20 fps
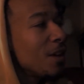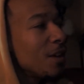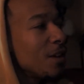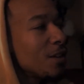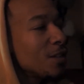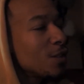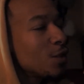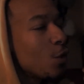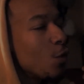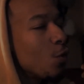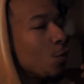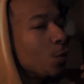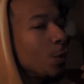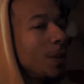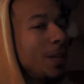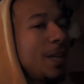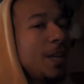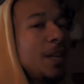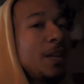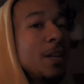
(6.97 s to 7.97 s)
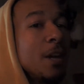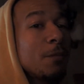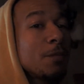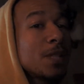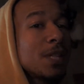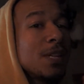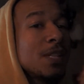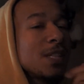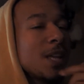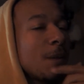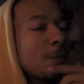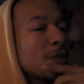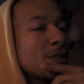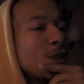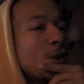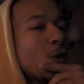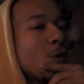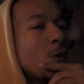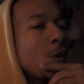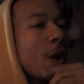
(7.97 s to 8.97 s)
So, leading up to this
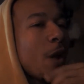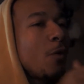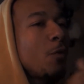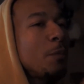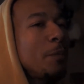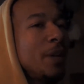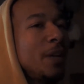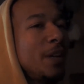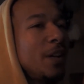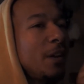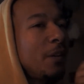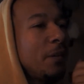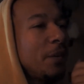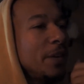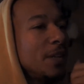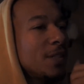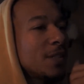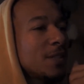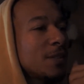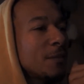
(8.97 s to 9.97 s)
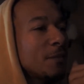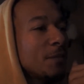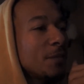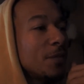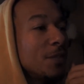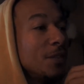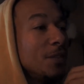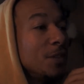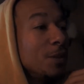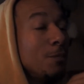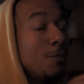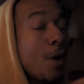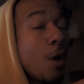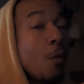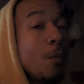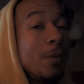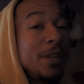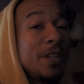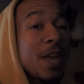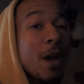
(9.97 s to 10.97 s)
episode, I would've been hearing this. The
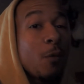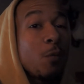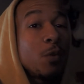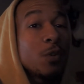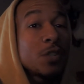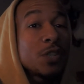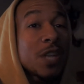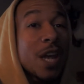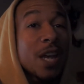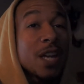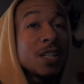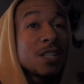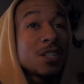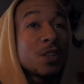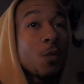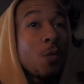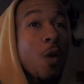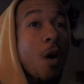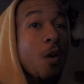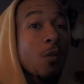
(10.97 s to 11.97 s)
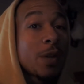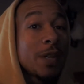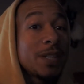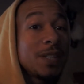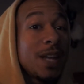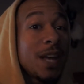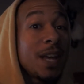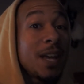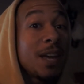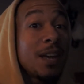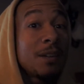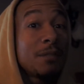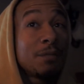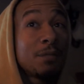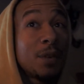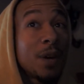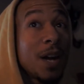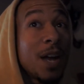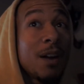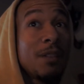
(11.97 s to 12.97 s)
moment that will change The Walking Dead
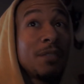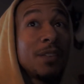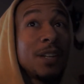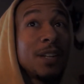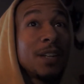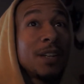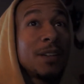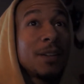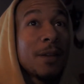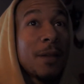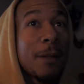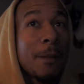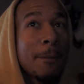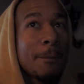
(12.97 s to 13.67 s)
forever. And